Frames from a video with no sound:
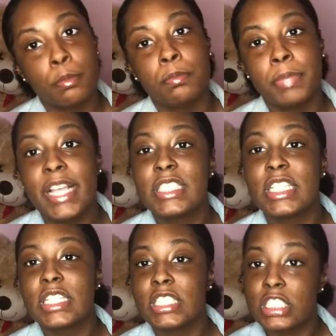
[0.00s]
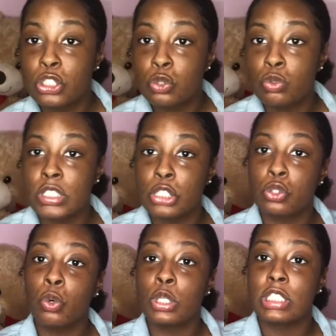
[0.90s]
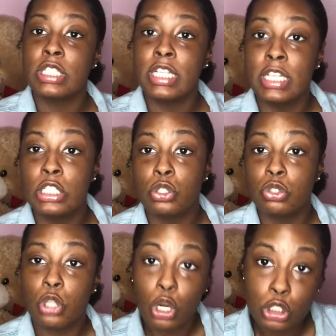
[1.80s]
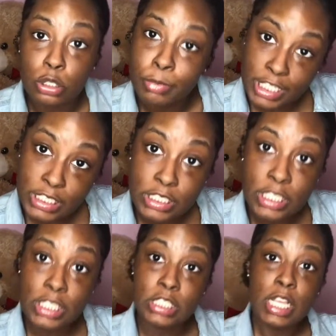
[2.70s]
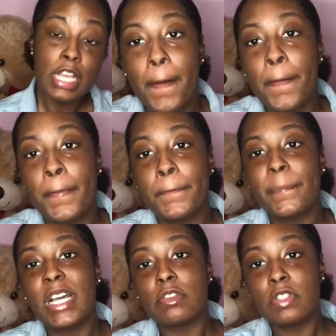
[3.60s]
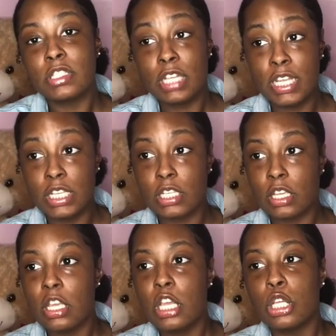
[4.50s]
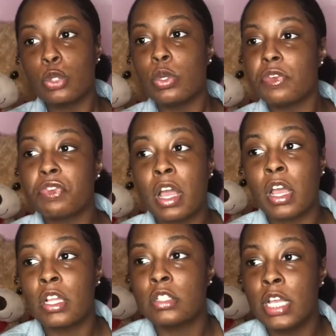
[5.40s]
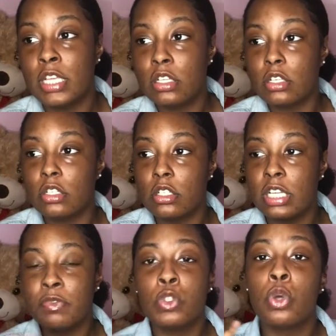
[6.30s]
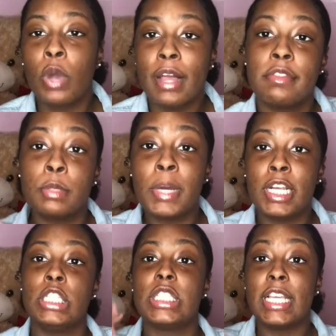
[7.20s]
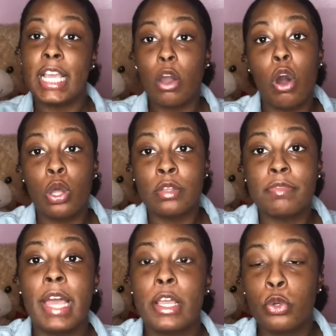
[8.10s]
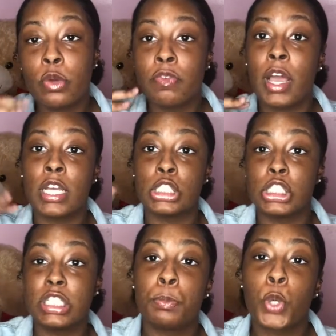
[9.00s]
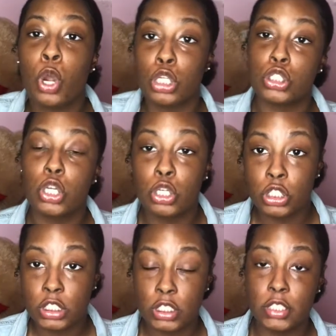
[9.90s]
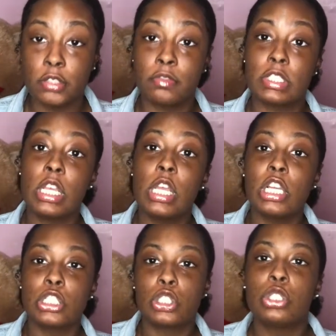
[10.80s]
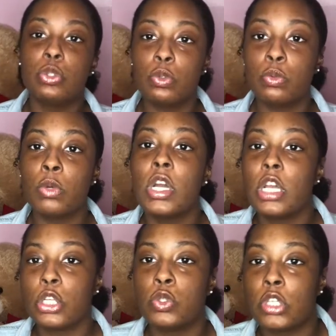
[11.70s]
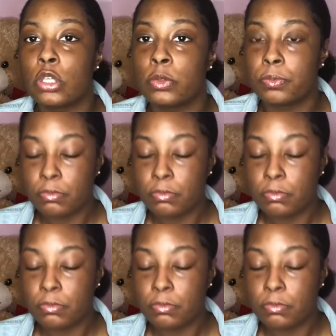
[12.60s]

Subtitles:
basic essentials that you're going to need to start your business. I feel like you can find, like, if you don't have the money to get all of that, you can find cheaper alternatives to, you know,